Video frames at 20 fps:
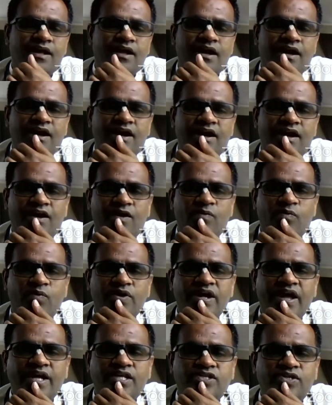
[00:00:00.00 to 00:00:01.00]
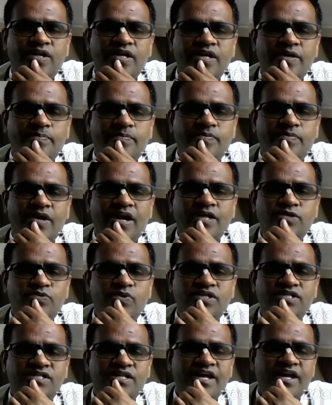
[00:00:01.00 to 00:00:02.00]
We actually, as we
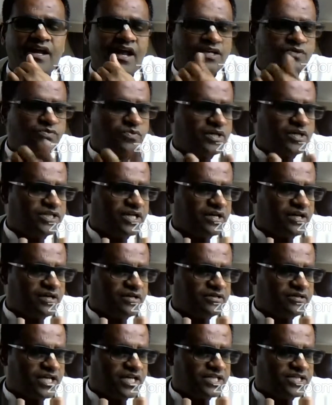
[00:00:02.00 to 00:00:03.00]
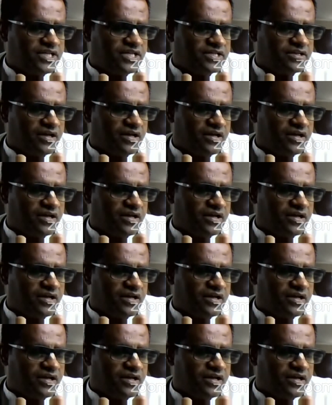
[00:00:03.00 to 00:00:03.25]
say, as we just